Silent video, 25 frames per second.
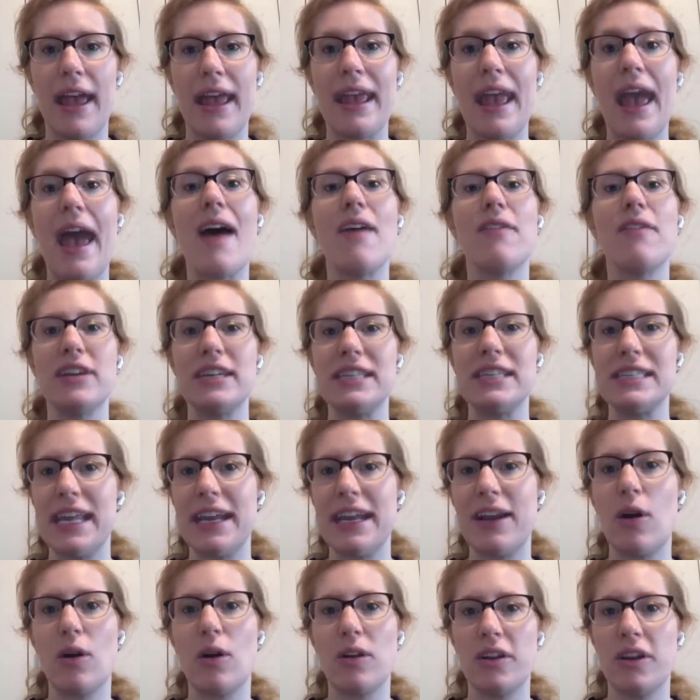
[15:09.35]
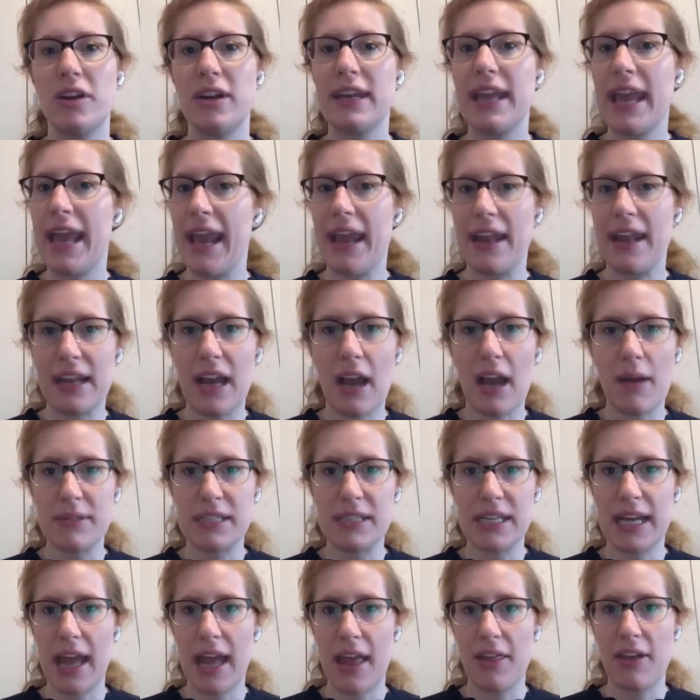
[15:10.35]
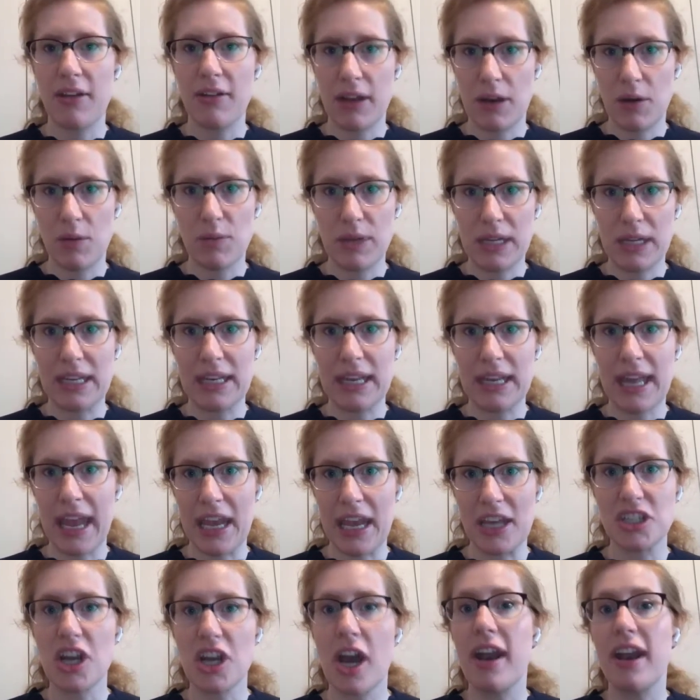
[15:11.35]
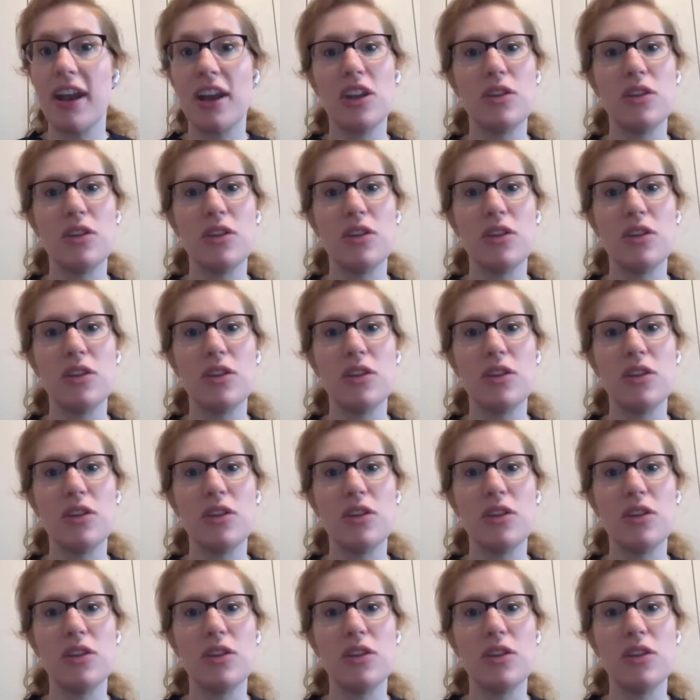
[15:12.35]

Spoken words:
every stakeholder can come together and re-engage on it.